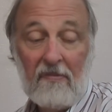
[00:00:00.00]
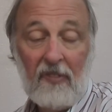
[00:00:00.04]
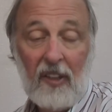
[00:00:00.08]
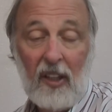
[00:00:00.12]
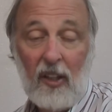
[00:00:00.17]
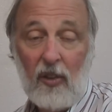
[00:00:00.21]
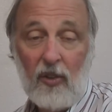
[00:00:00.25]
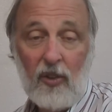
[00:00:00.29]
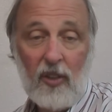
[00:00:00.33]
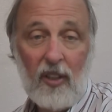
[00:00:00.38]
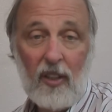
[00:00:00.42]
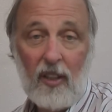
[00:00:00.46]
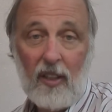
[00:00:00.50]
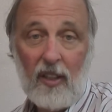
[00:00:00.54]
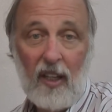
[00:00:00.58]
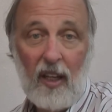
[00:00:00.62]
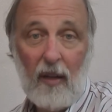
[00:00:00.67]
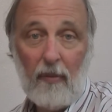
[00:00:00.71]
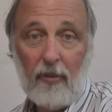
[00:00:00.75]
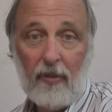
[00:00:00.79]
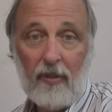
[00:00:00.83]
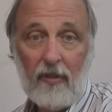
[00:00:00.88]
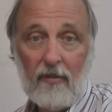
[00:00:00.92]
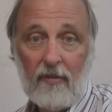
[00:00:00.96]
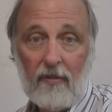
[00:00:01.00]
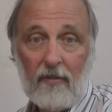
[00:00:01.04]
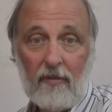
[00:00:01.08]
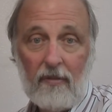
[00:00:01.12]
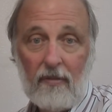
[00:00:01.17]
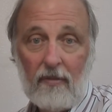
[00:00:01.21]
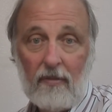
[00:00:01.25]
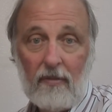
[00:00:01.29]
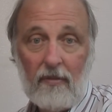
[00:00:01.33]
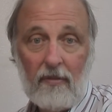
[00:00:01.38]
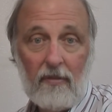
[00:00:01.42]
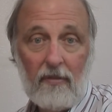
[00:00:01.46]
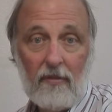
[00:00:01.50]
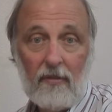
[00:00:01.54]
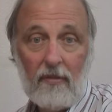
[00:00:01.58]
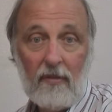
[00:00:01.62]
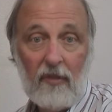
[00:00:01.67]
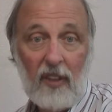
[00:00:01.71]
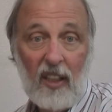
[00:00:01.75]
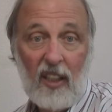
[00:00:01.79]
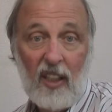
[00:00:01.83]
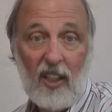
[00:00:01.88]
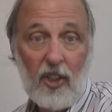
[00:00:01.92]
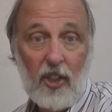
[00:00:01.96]
Here's an example.
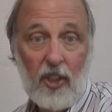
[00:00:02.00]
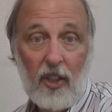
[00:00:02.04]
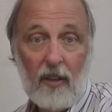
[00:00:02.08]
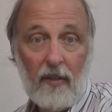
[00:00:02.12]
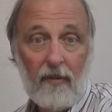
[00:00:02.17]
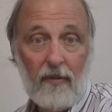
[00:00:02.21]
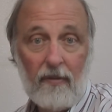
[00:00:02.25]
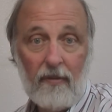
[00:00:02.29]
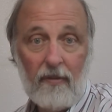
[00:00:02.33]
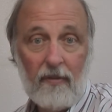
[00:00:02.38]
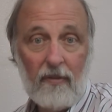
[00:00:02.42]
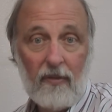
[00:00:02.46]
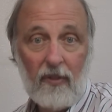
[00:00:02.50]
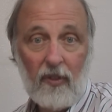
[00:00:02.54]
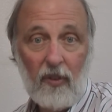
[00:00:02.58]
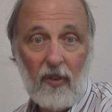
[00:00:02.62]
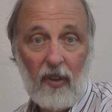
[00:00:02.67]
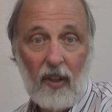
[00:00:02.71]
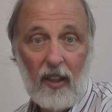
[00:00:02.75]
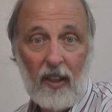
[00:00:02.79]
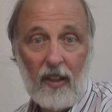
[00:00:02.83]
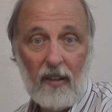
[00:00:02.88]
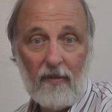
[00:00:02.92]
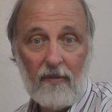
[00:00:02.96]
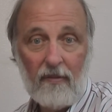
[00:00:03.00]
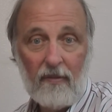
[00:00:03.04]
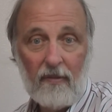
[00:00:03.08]
The kitchen, right?